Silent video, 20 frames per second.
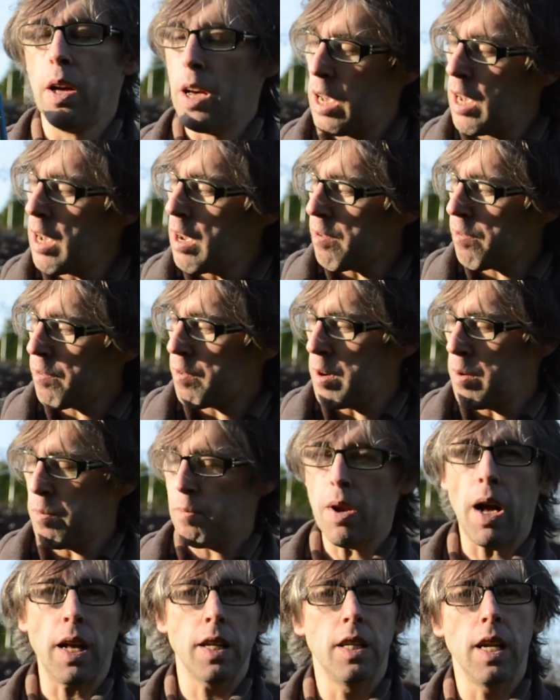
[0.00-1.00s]
from
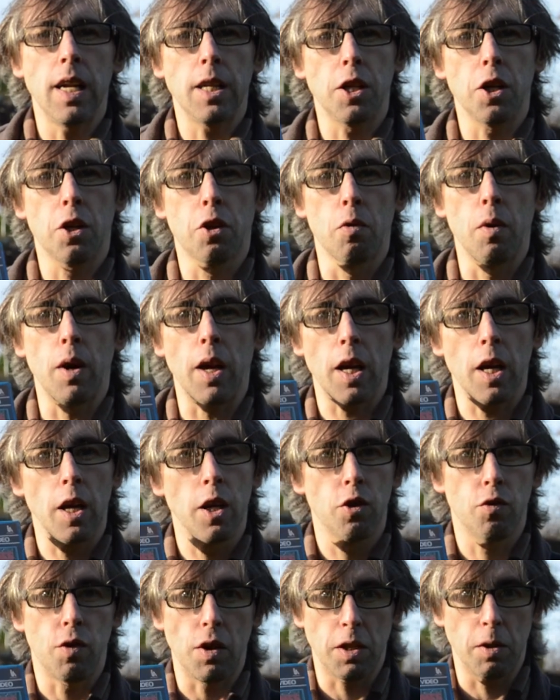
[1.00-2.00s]
1983,
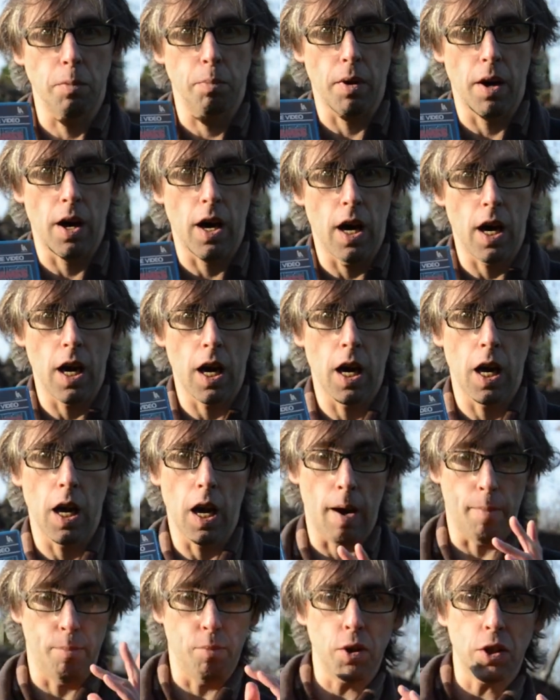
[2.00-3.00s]
directed by
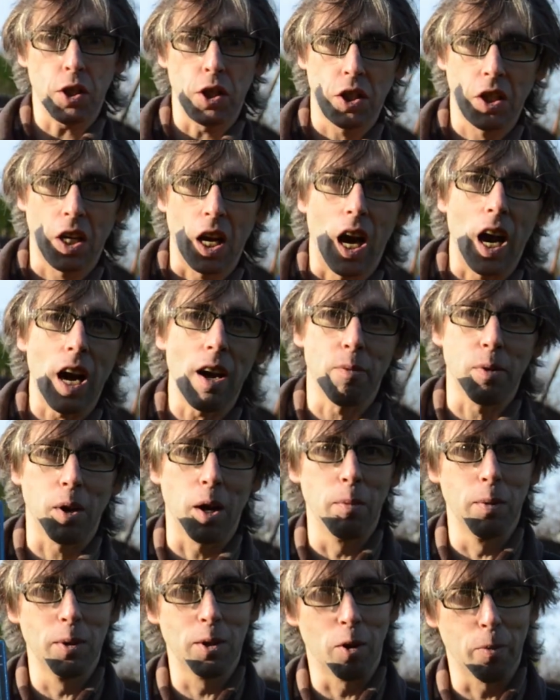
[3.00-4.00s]
a British guy, if we're
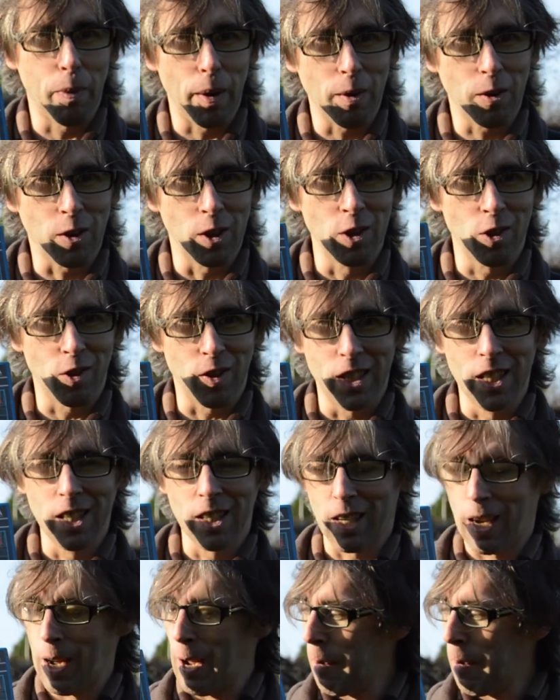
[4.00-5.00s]
going to be talking about countries,